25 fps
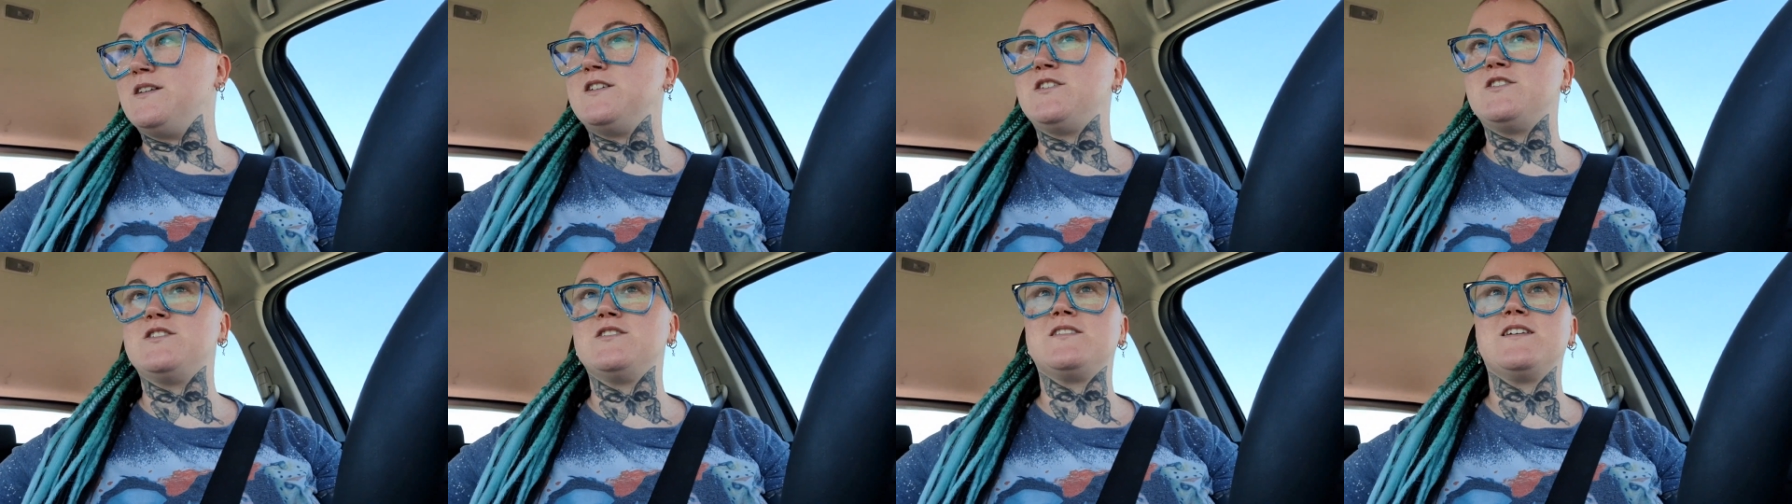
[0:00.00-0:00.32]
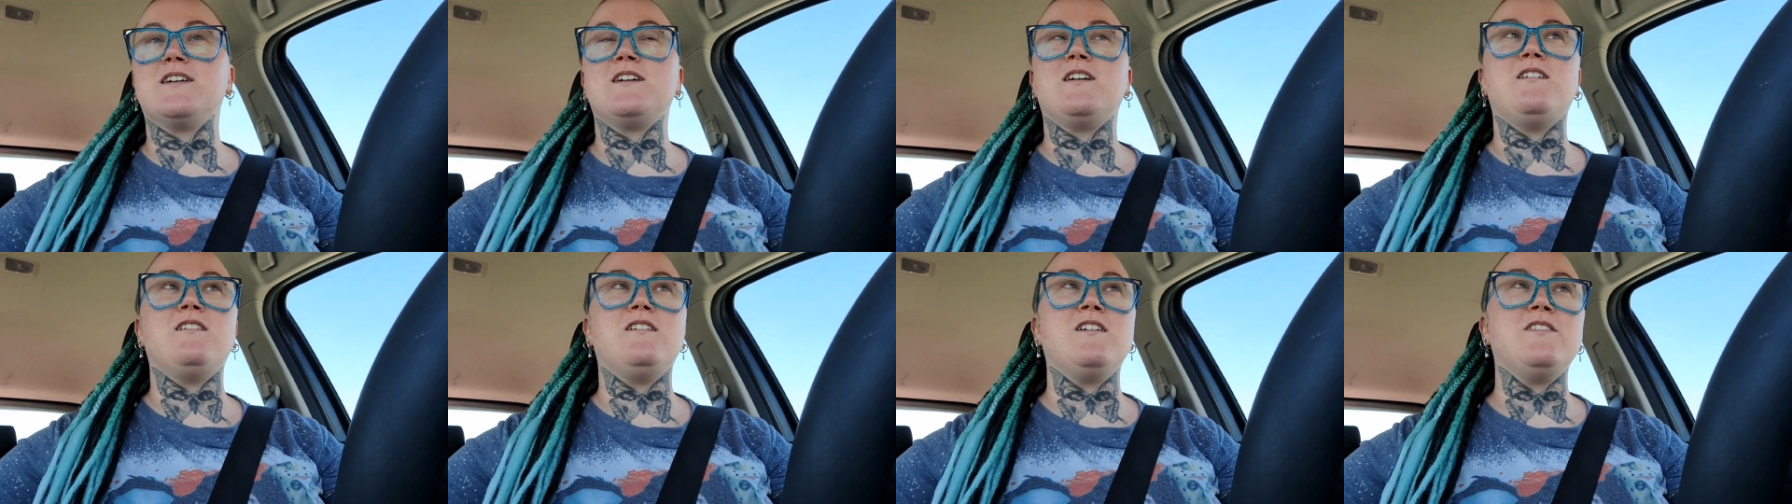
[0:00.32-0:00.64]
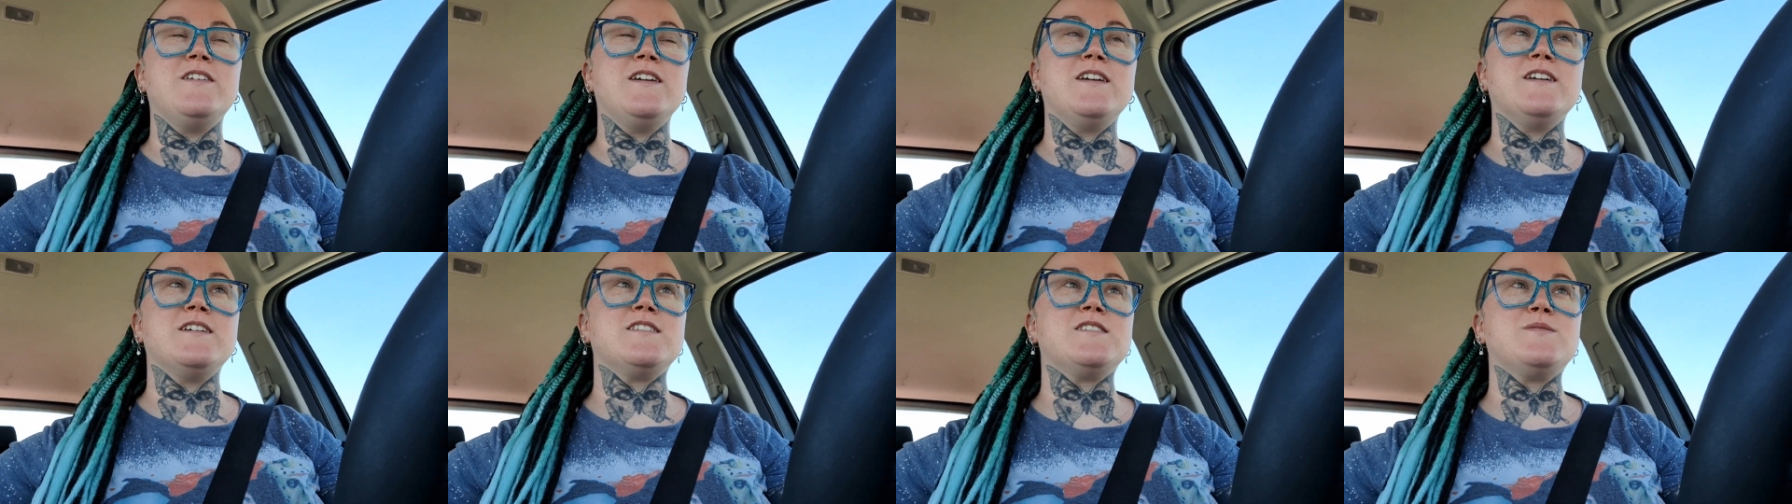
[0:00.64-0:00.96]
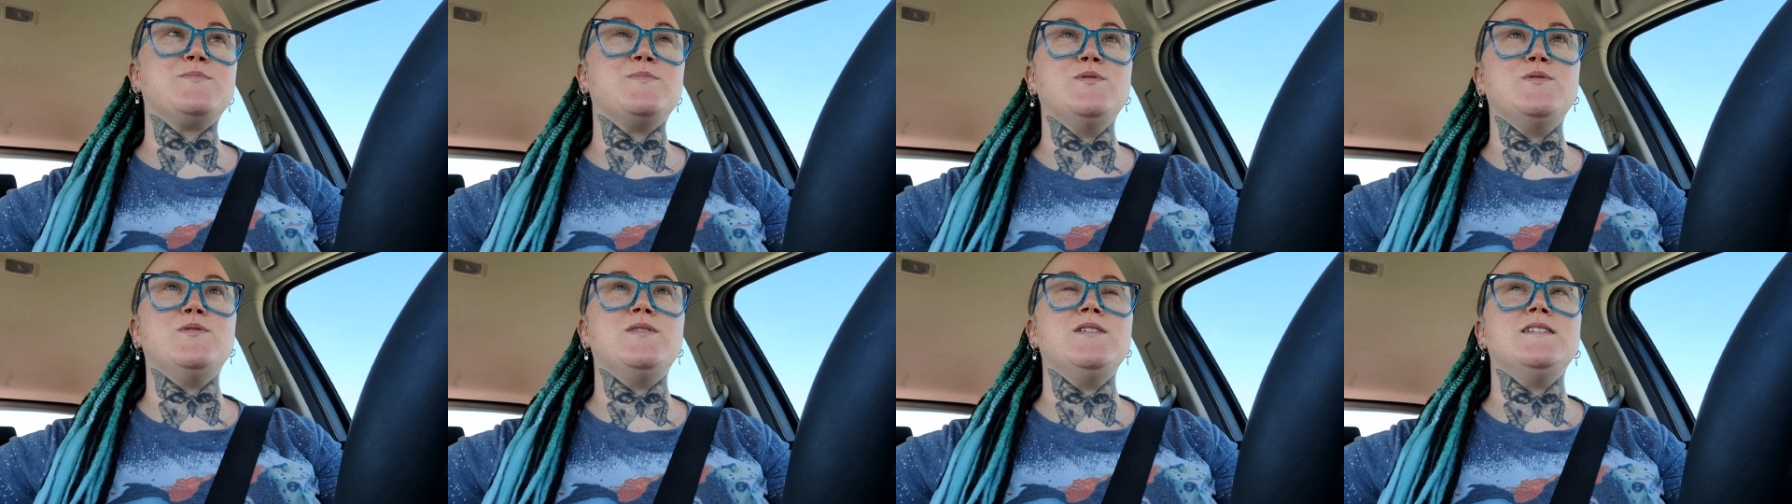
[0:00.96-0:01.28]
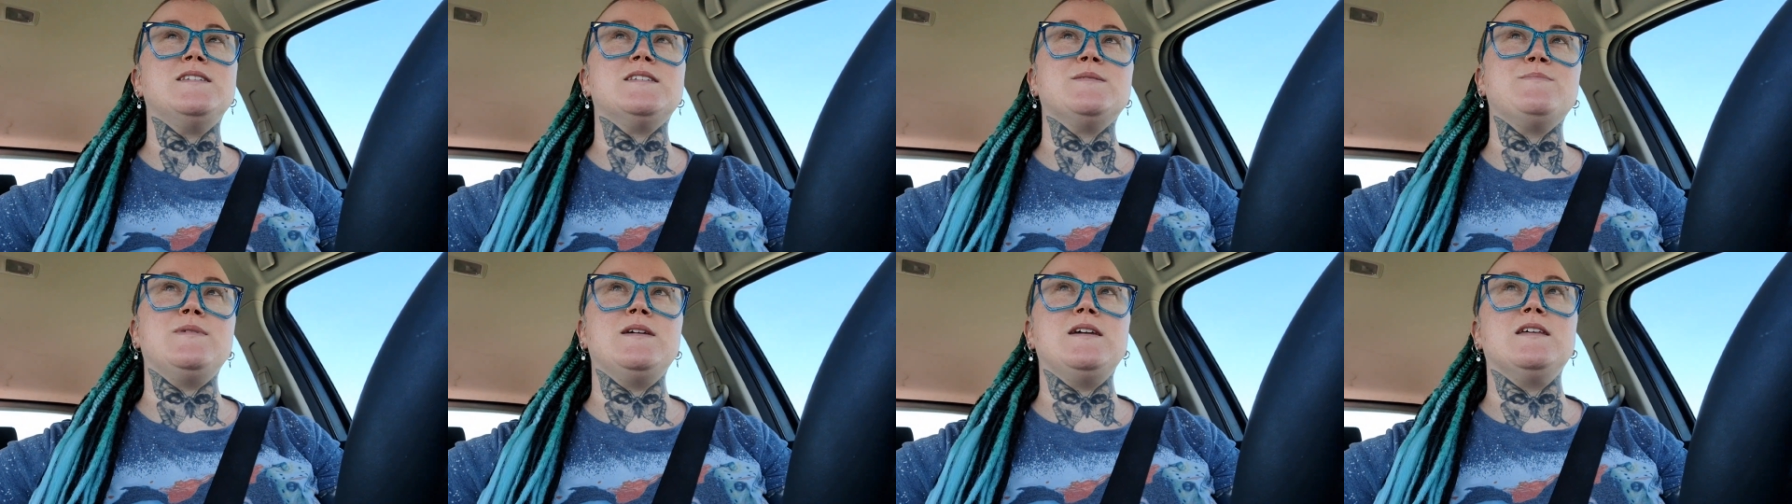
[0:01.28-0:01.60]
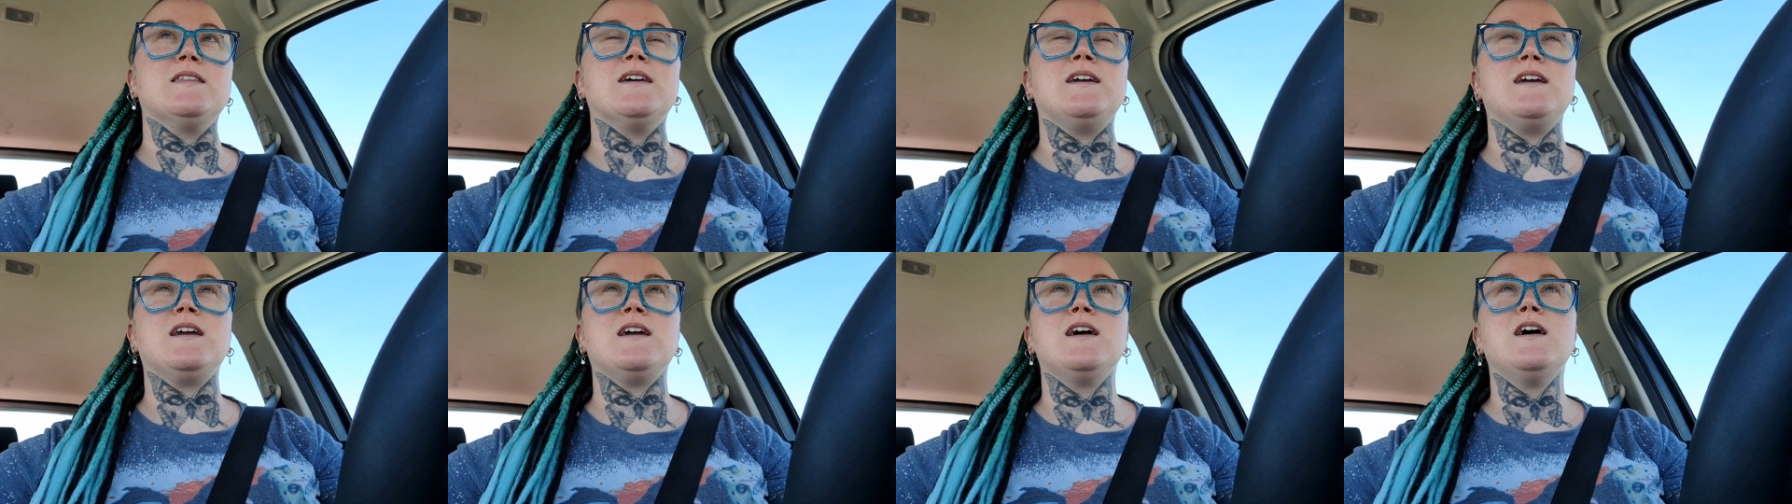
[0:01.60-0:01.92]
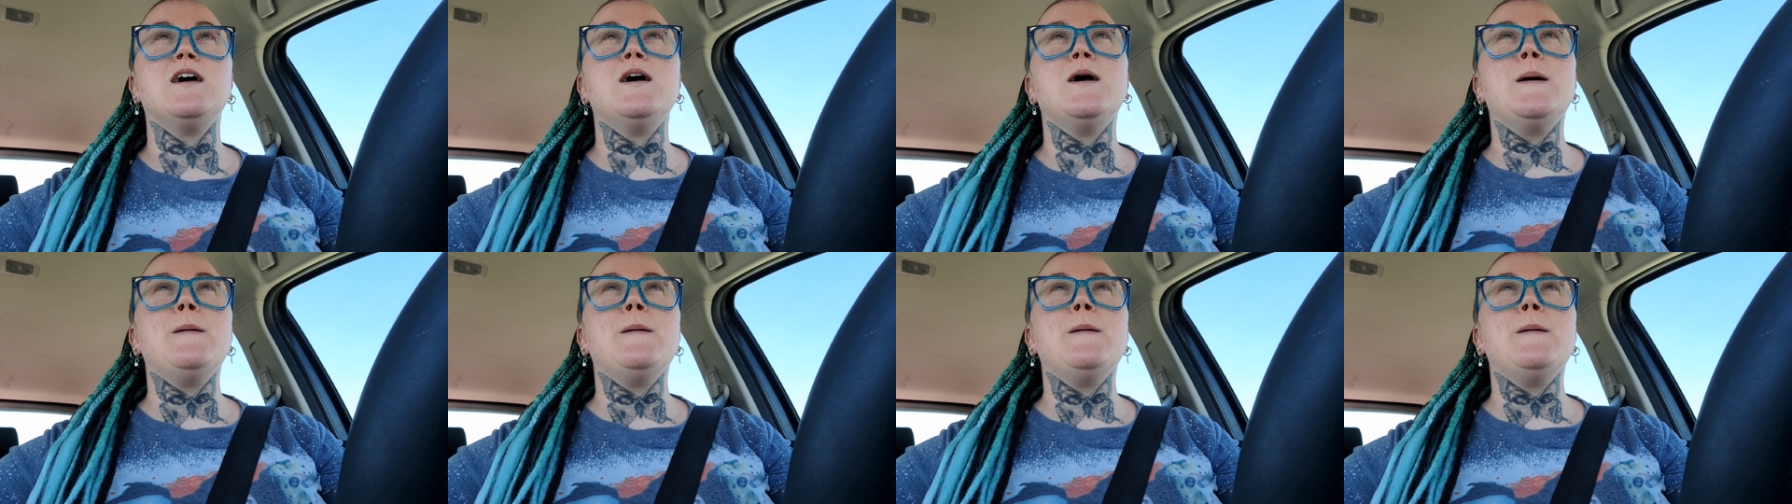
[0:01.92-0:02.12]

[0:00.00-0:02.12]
It's just like all things spooky to me, like,